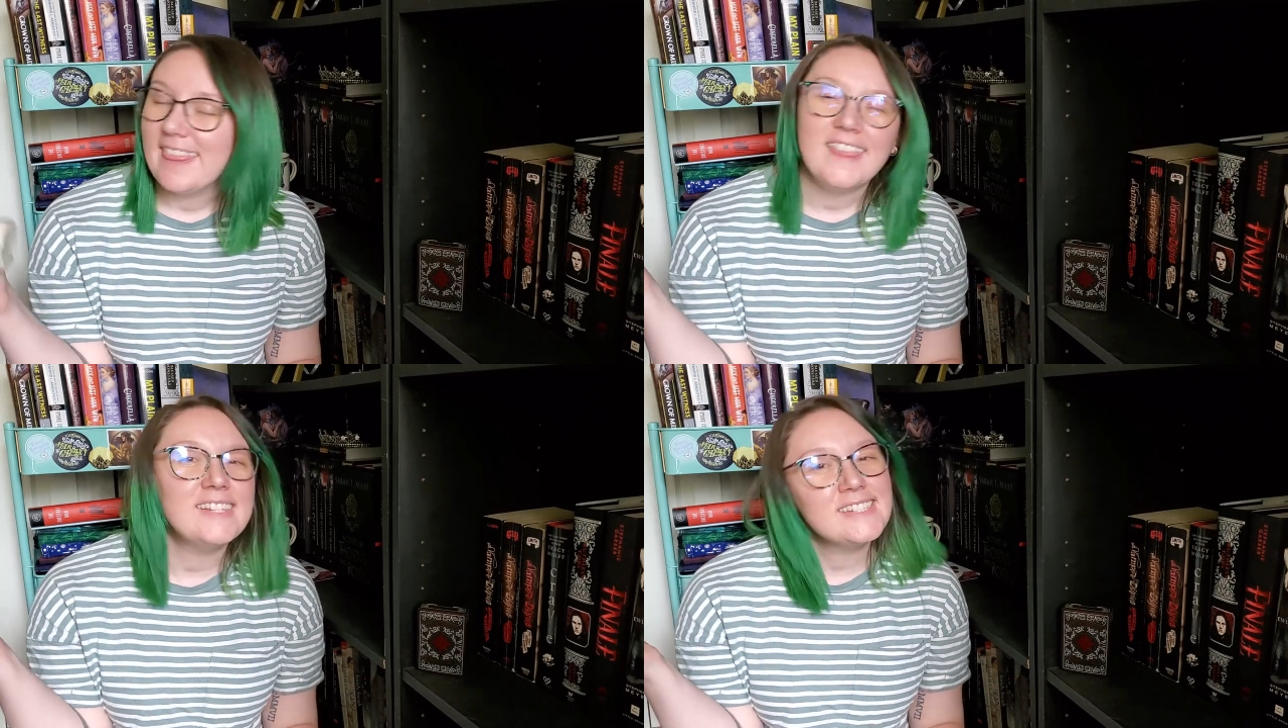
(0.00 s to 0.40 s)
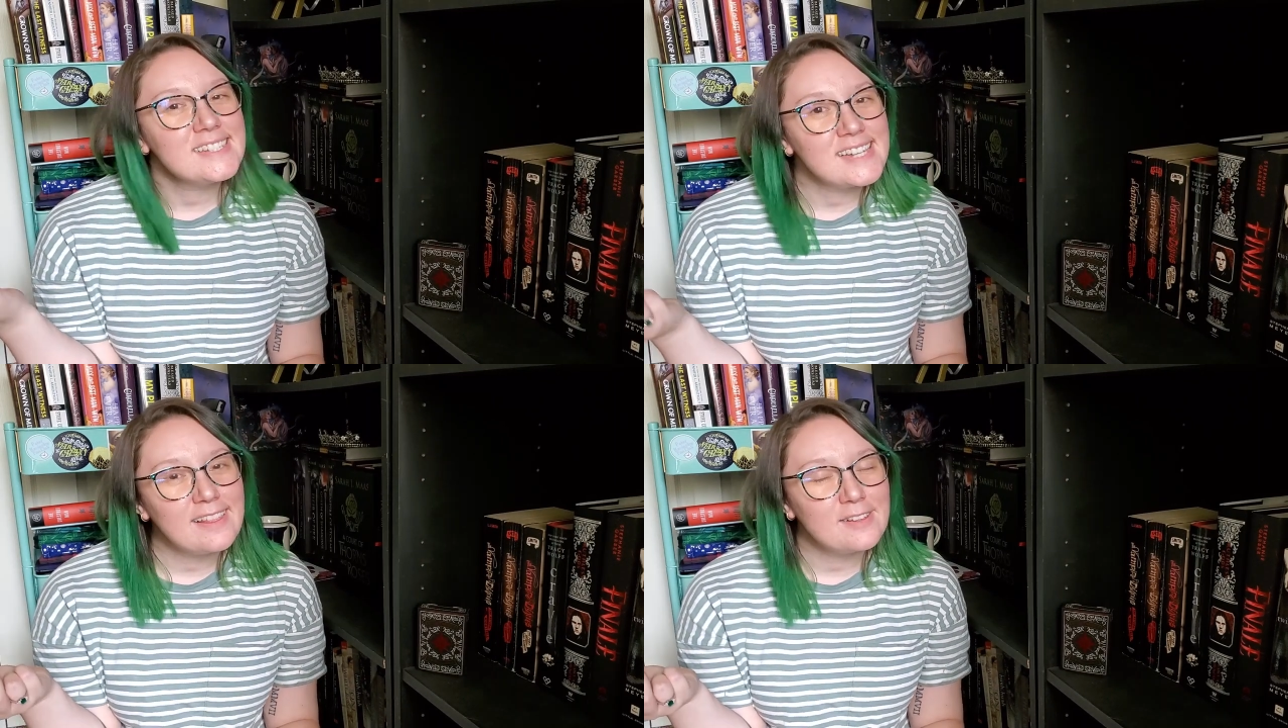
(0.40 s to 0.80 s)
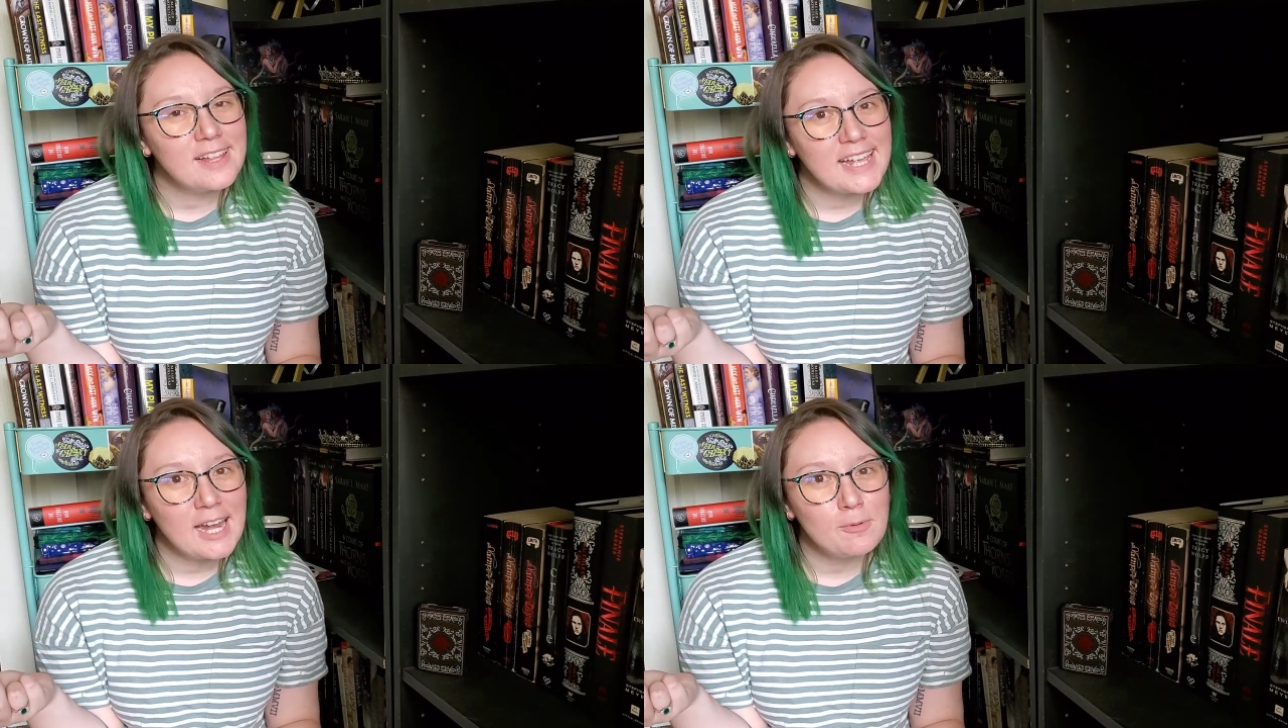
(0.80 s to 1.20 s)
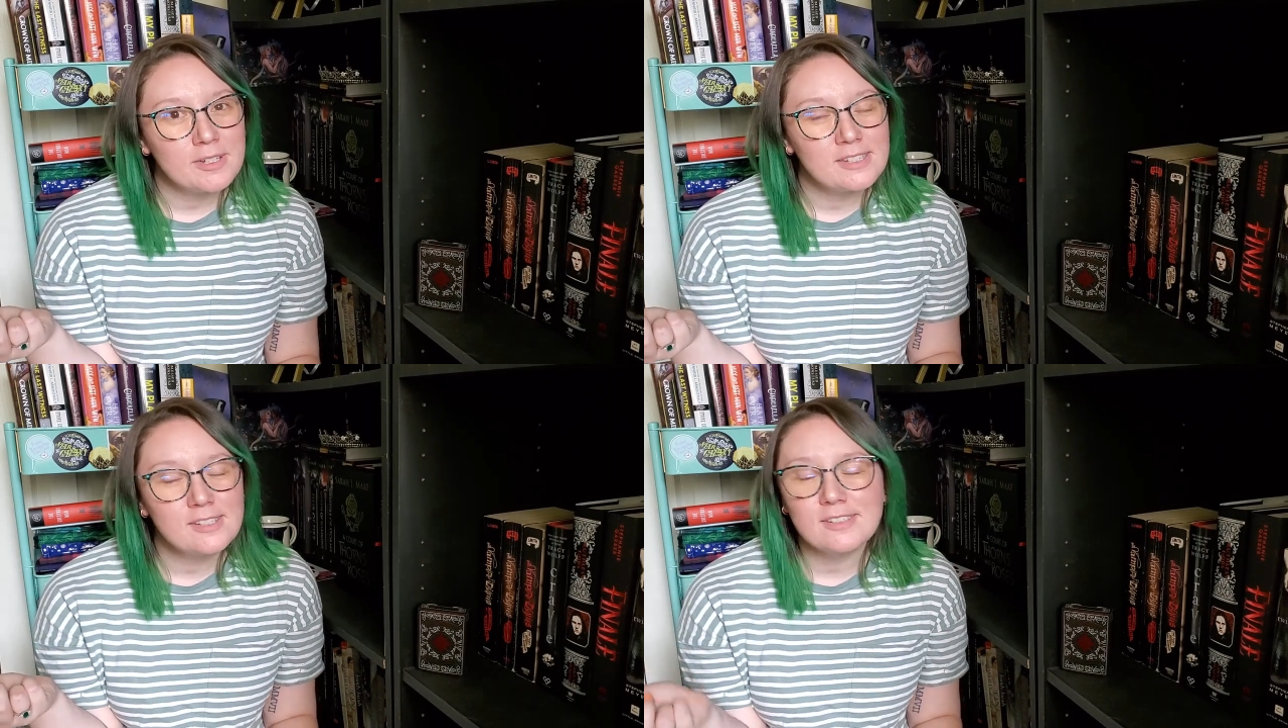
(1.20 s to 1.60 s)
This does not look like
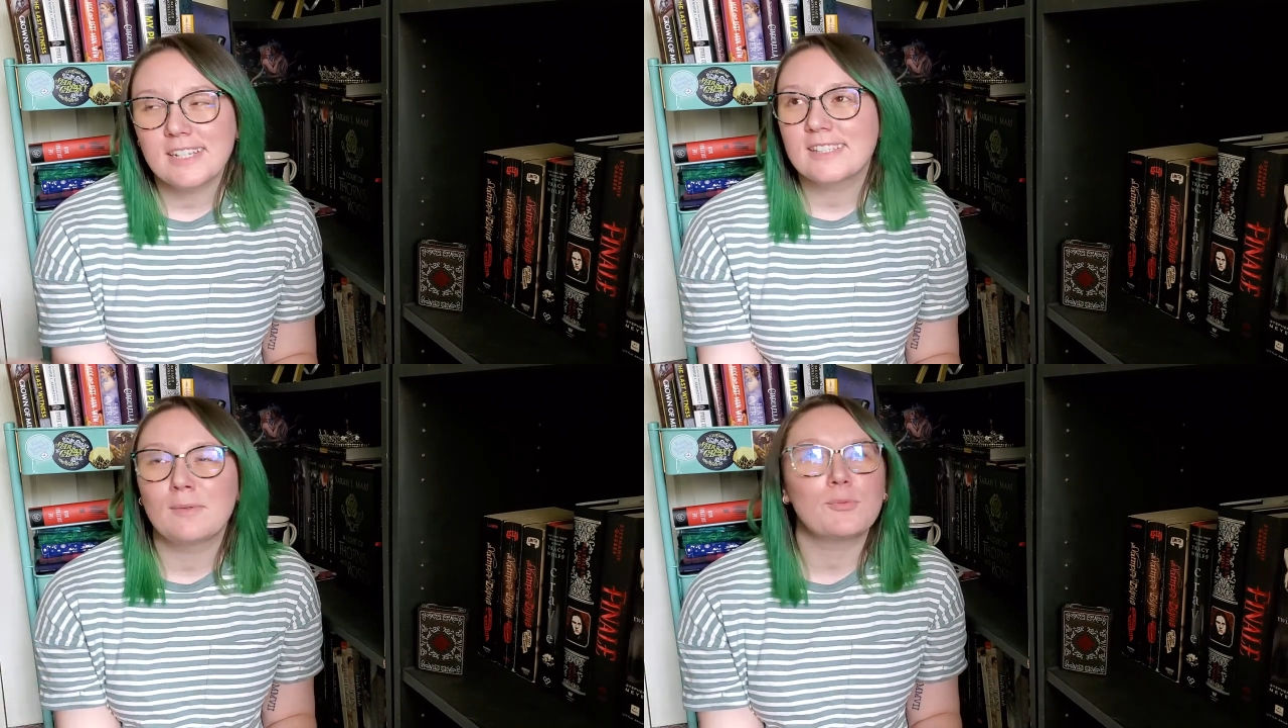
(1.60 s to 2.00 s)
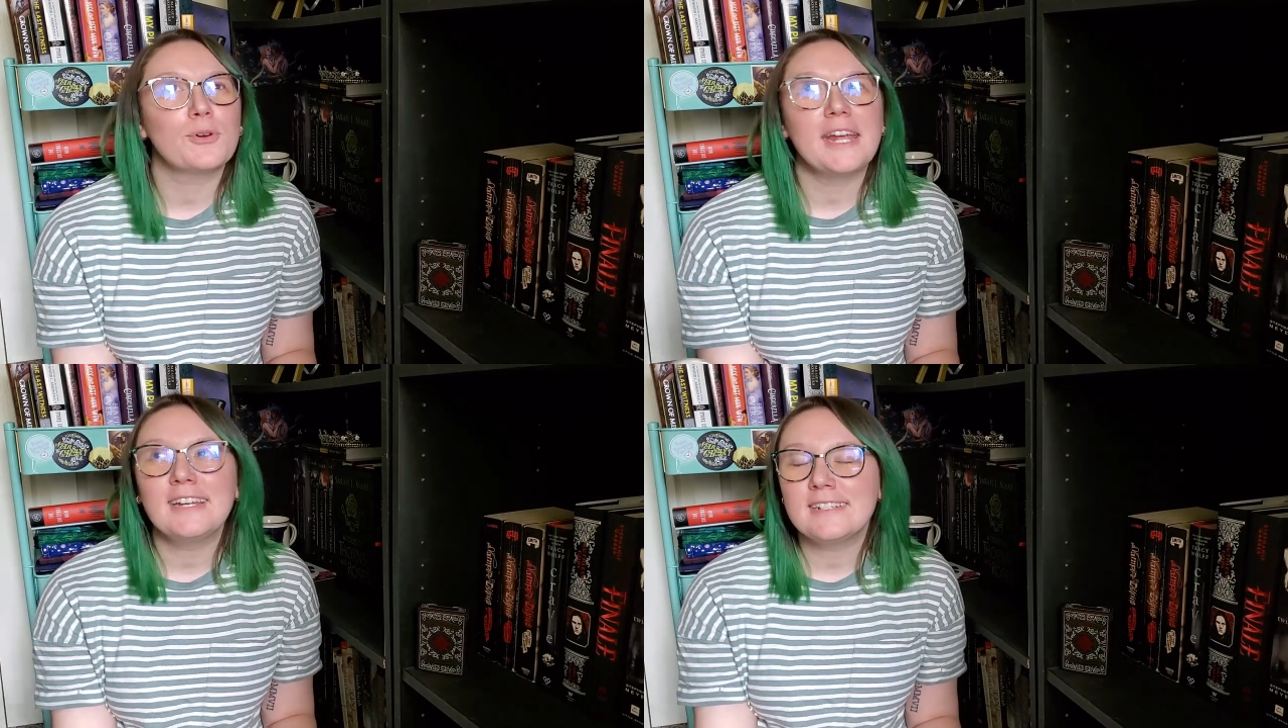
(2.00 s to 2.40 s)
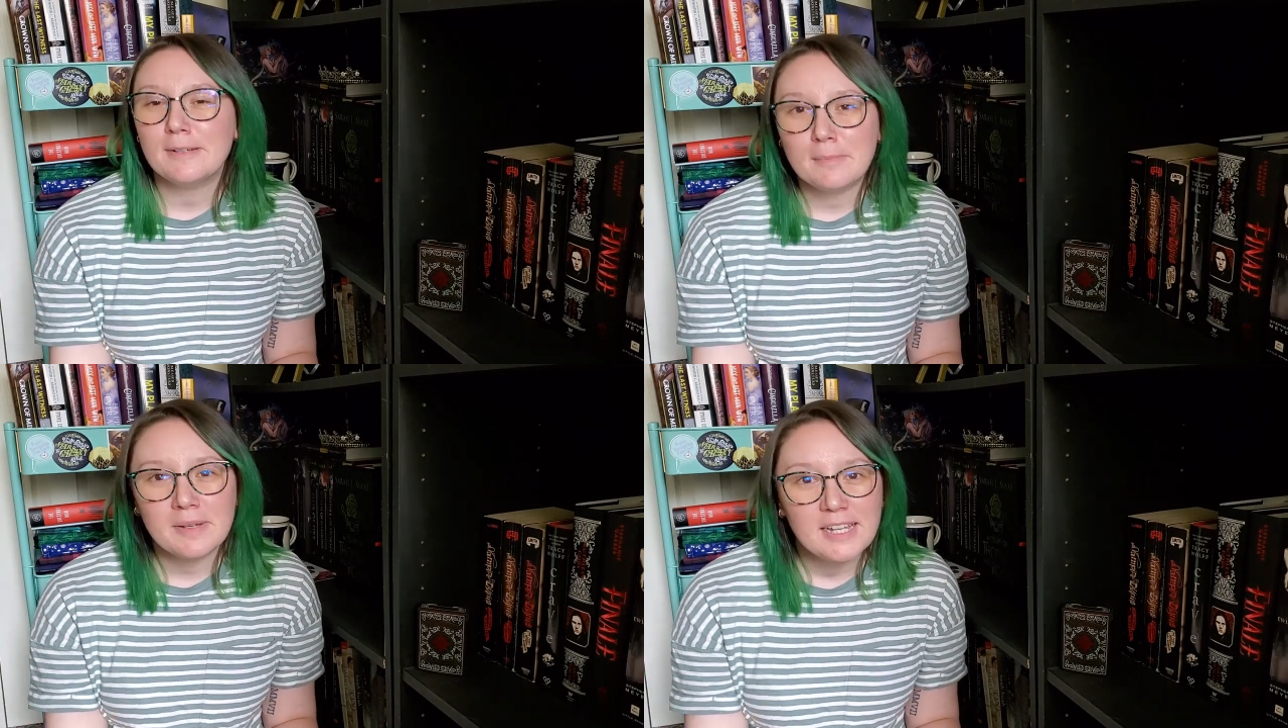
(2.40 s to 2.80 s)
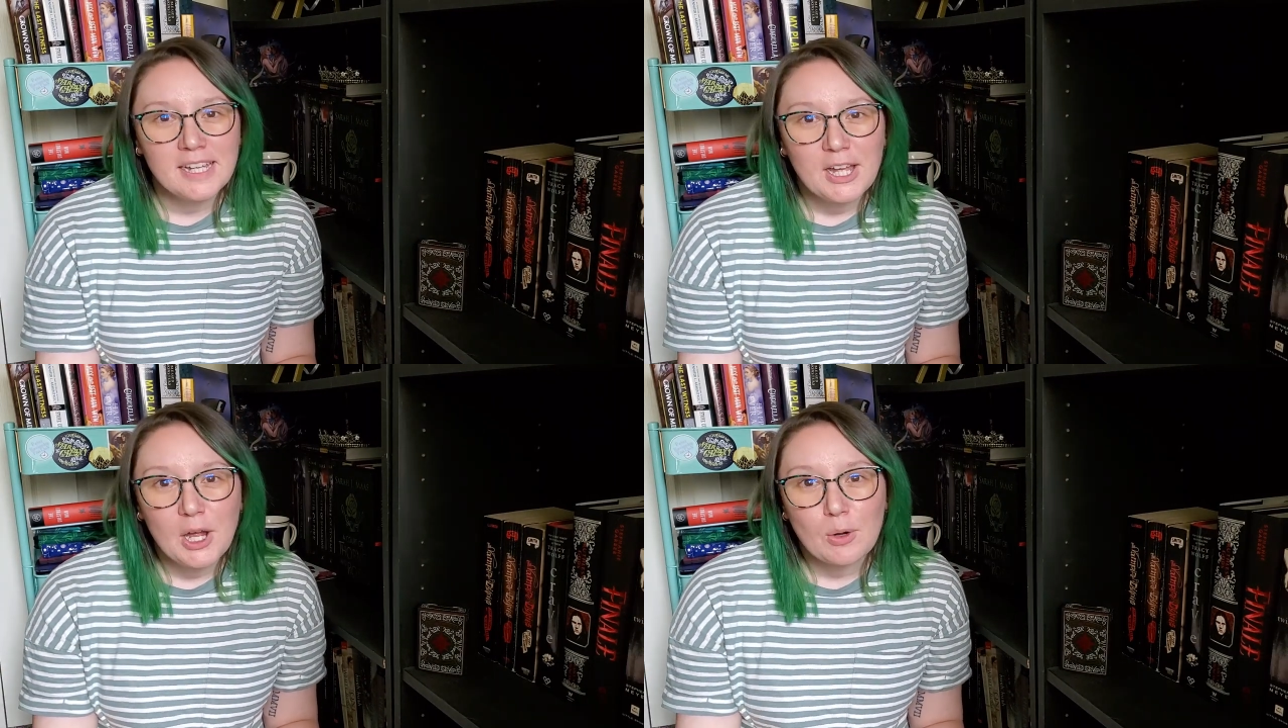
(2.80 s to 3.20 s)
Edward. This looks like some random
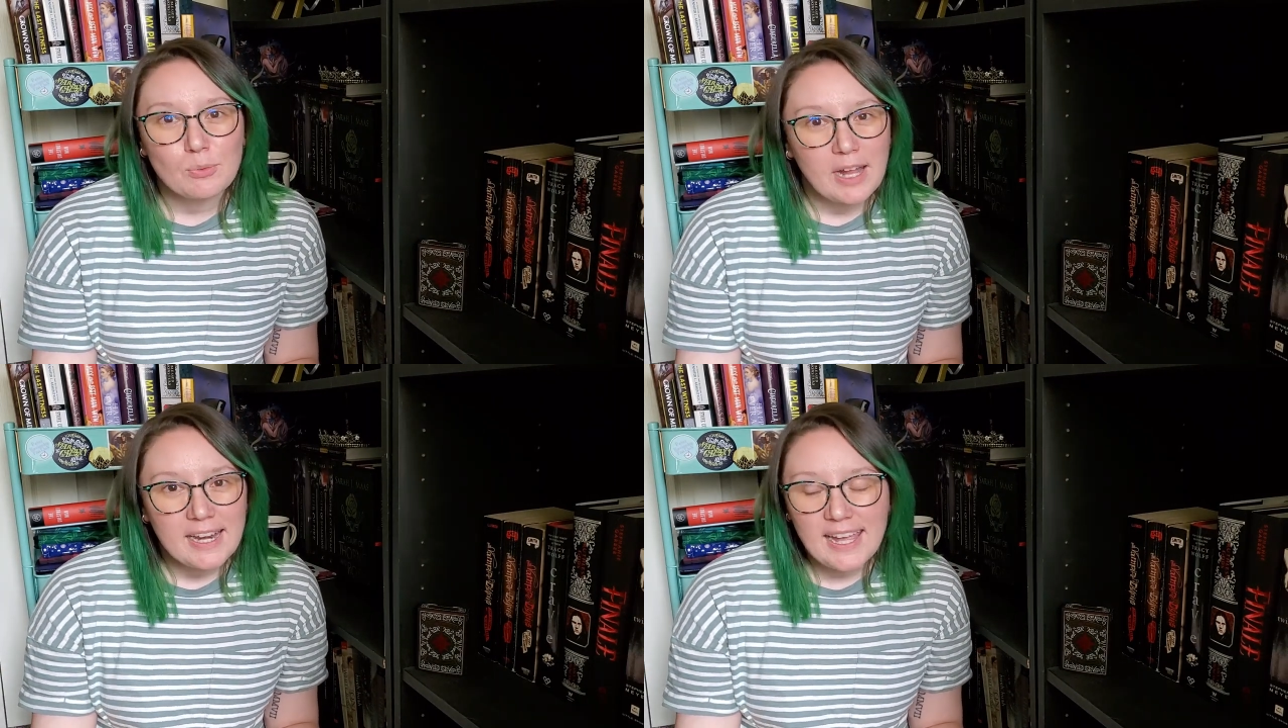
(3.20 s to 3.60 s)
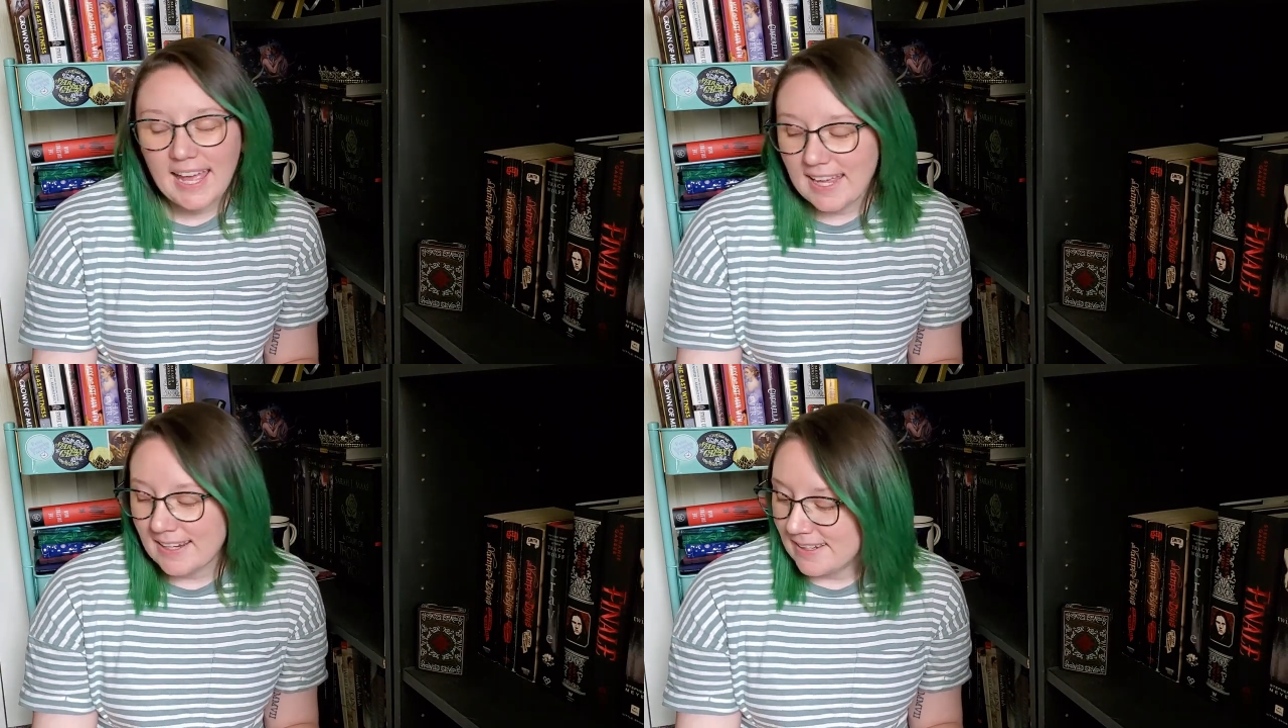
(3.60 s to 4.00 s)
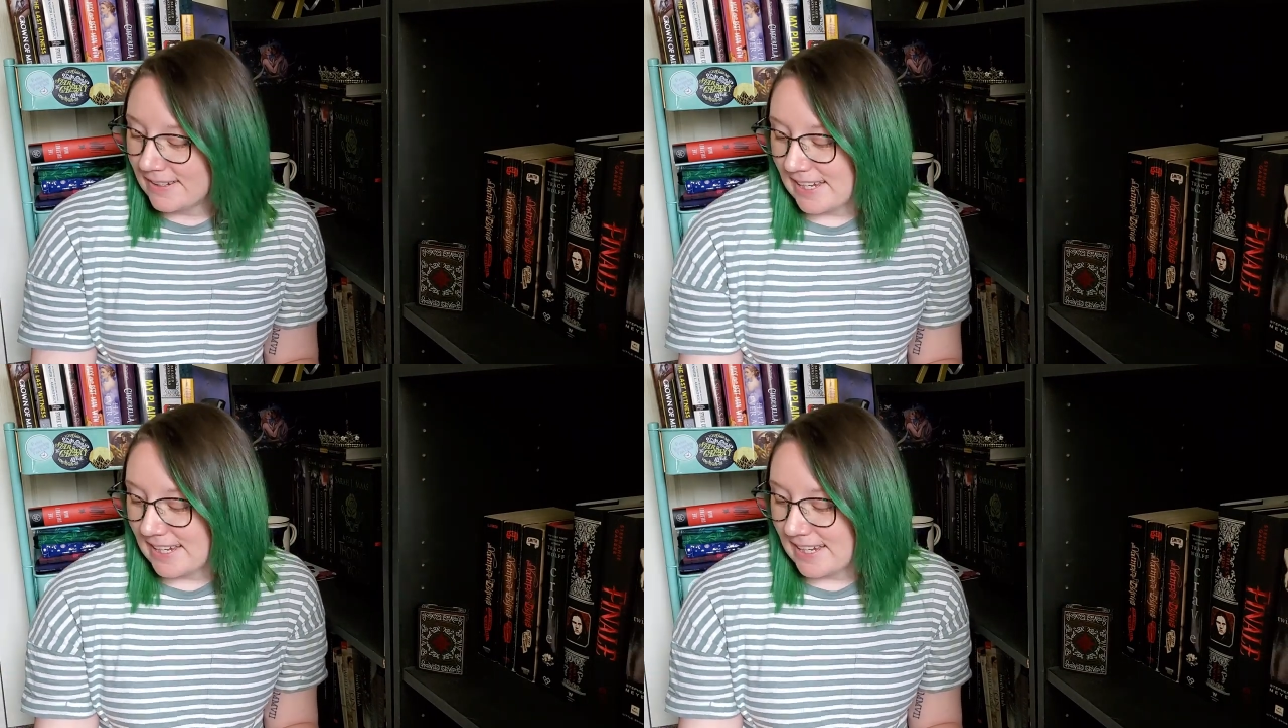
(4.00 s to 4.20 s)
redhead